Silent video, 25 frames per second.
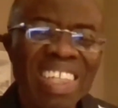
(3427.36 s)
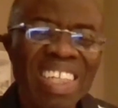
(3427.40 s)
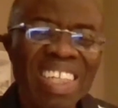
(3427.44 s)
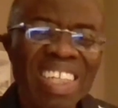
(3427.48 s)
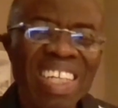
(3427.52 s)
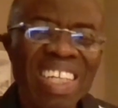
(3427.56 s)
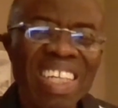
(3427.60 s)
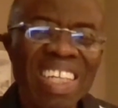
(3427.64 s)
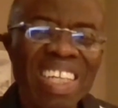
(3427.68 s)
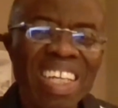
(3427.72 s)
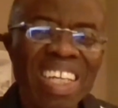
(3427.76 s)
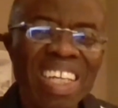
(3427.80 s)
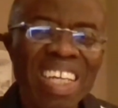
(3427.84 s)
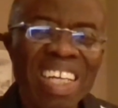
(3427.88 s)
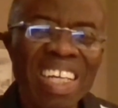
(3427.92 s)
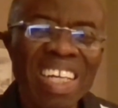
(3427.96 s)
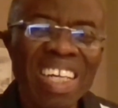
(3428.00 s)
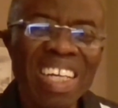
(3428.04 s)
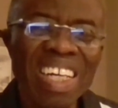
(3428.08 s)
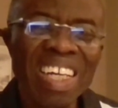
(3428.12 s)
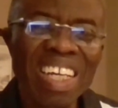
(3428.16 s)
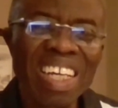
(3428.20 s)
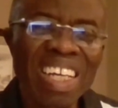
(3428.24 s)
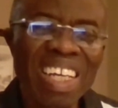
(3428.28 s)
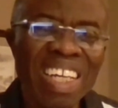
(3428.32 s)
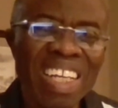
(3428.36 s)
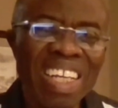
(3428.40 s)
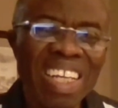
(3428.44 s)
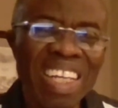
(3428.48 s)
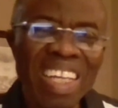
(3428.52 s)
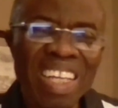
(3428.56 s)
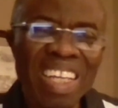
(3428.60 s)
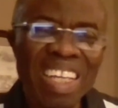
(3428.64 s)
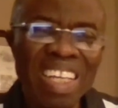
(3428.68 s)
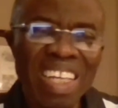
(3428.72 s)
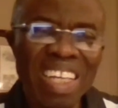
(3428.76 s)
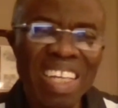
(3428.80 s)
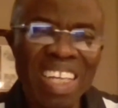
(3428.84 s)
in the
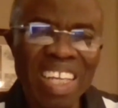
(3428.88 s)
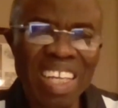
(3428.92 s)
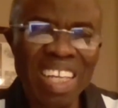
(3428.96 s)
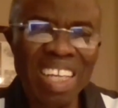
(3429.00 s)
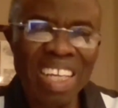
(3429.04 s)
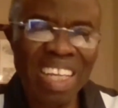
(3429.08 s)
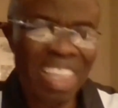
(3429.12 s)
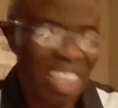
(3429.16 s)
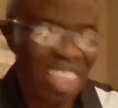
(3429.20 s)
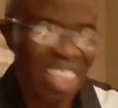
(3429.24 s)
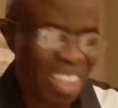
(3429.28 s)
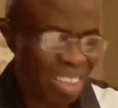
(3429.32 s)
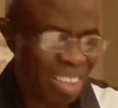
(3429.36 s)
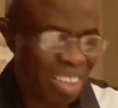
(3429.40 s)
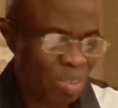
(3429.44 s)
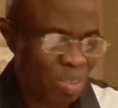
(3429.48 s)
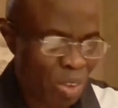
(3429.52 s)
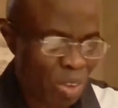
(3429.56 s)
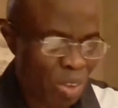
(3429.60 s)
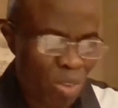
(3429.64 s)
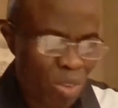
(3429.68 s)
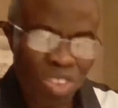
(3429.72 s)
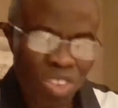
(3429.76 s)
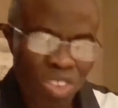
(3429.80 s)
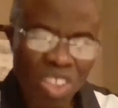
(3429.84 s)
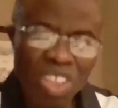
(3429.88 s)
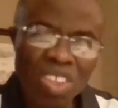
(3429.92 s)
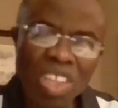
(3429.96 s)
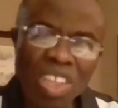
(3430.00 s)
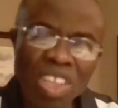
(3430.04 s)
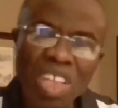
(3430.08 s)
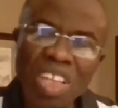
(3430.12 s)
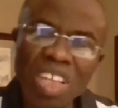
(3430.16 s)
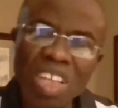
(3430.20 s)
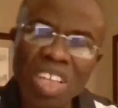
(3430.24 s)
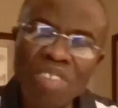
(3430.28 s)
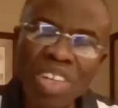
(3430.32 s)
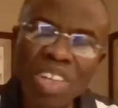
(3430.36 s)
in the when you see it
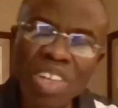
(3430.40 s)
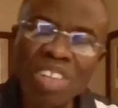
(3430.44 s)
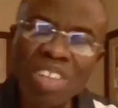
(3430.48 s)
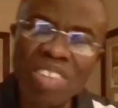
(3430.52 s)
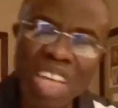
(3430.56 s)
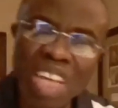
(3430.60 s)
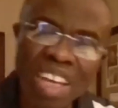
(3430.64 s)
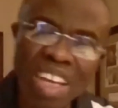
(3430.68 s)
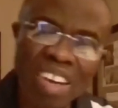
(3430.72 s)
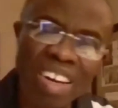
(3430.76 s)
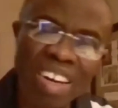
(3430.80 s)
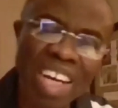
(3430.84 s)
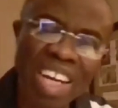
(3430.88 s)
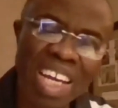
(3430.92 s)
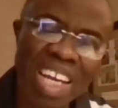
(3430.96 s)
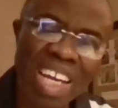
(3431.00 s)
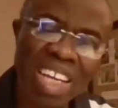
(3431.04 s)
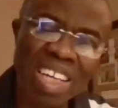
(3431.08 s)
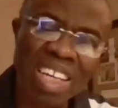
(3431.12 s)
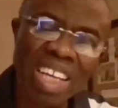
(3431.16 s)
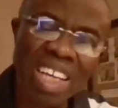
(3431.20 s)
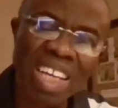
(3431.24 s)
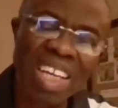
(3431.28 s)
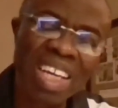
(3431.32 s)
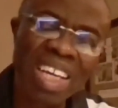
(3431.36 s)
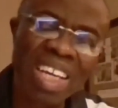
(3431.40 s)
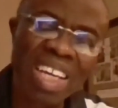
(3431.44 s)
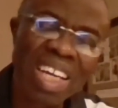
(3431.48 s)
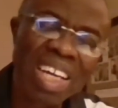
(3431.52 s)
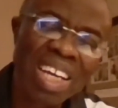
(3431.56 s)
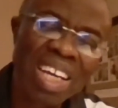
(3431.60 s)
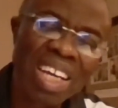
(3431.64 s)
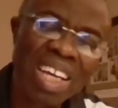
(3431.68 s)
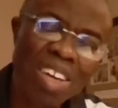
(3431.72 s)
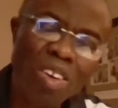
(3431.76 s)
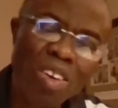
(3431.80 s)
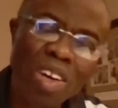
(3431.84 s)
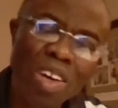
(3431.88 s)
in, even in Zechariah, in the
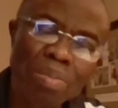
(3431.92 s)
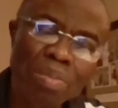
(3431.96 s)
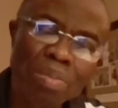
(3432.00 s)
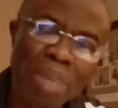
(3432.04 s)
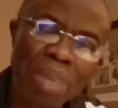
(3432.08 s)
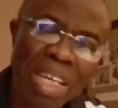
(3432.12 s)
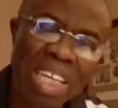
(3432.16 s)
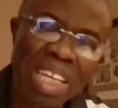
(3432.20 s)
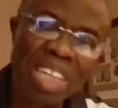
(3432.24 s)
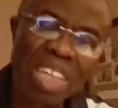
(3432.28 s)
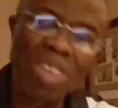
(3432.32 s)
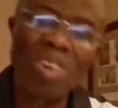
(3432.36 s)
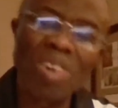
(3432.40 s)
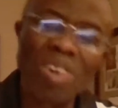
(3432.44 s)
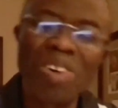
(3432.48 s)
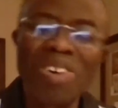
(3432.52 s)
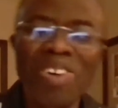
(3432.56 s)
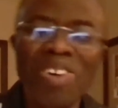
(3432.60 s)
they call it Megiddo,